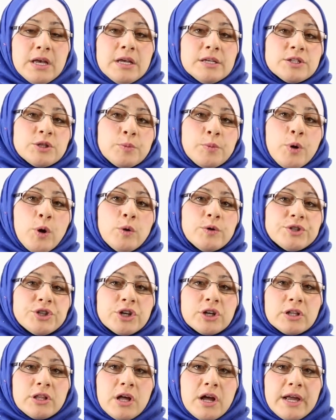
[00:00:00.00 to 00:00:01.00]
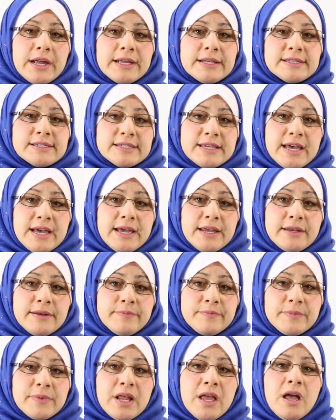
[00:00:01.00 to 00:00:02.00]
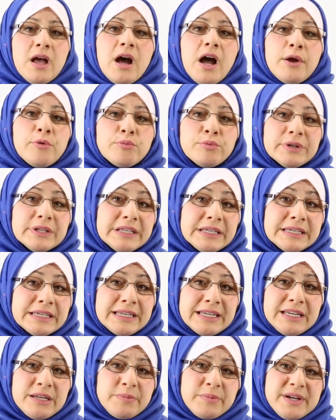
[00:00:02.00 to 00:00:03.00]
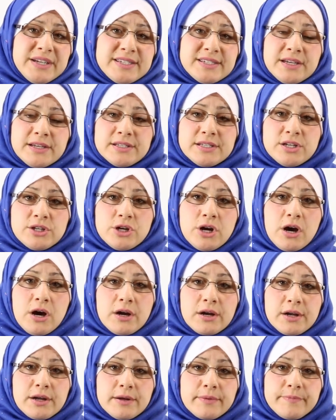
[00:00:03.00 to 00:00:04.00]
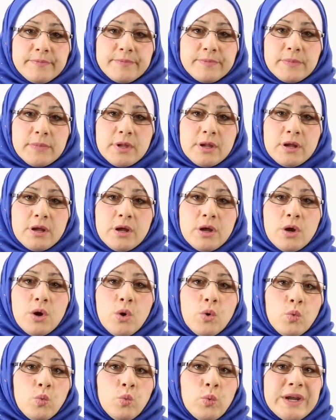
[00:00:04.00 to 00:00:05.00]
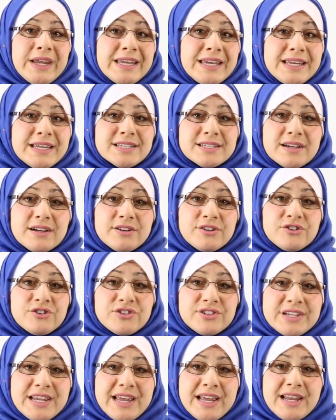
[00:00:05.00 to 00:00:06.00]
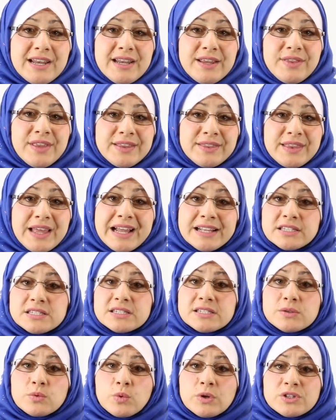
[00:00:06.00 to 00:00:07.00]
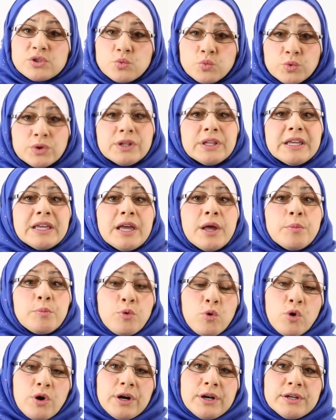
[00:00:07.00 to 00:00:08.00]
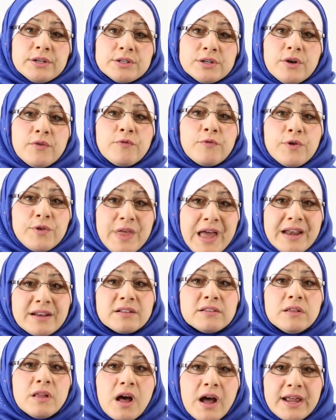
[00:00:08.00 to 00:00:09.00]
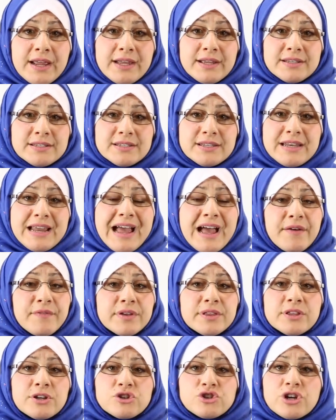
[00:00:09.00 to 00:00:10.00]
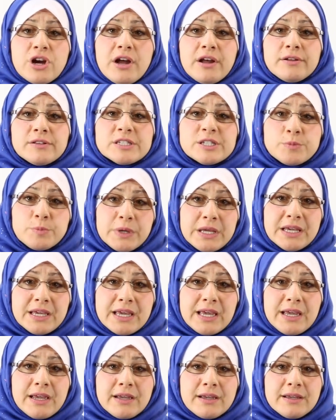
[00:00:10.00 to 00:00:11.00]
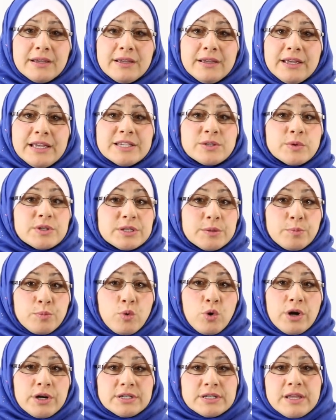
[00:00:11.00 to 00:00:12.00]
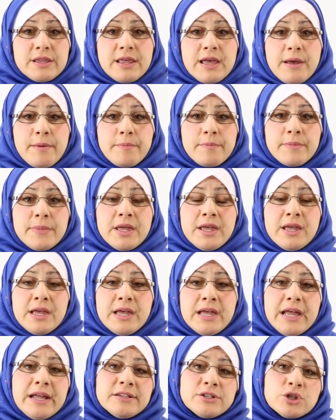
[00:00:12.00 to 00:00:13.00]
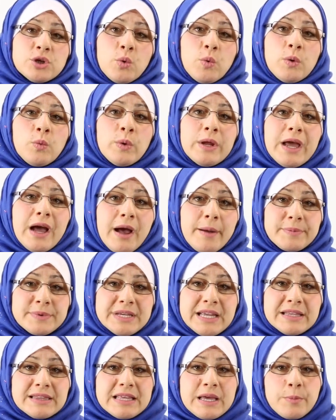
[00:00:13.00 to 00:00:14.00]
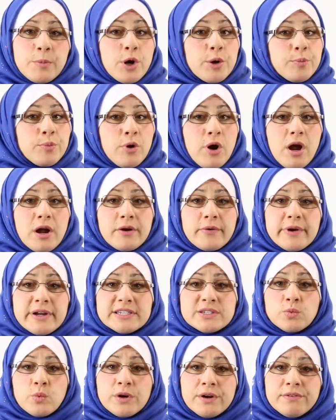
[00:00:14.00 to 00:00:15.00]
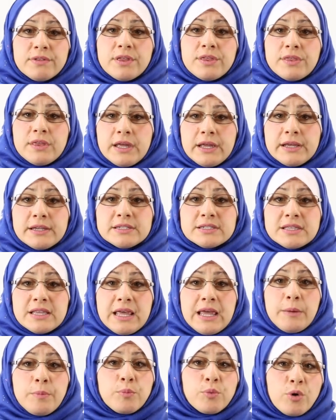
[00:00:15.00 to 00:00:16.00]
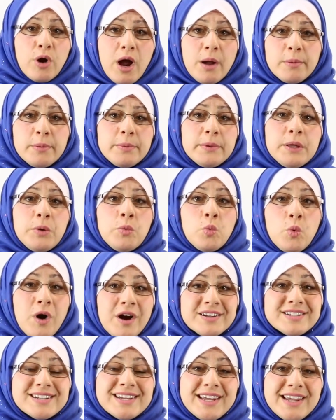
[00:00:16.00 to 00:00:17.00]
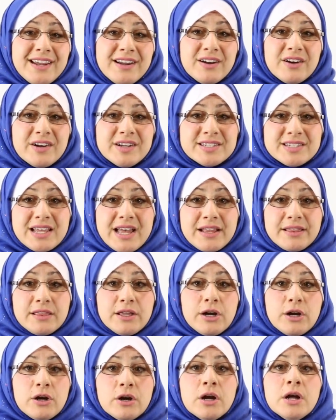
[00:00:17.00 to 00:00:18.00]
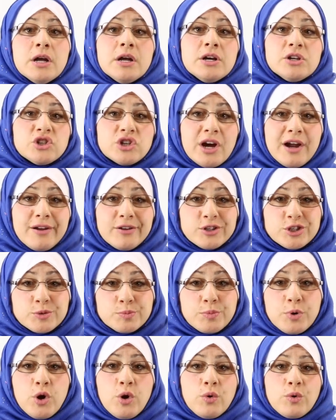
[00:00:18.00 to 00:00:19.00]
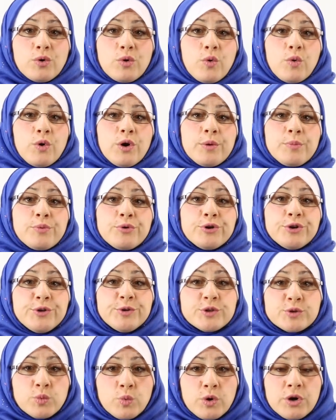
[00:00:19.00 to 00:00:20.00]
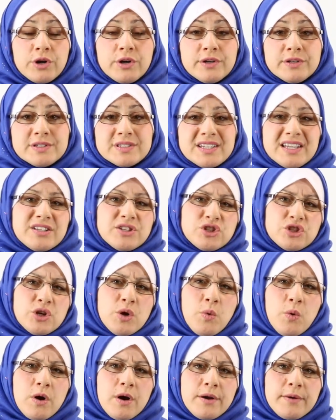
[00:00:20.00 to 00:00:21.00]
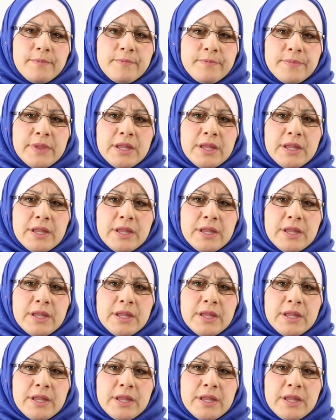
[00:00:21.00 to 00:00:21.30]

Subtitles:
Suppose your client said, "I really need my son to talk." We need to understand that that's what's really important for that client, and having their child speaking is what's important to them. And so when we update them on progress, one of the things they probably want to hear is that their child spoke or produced words and so on.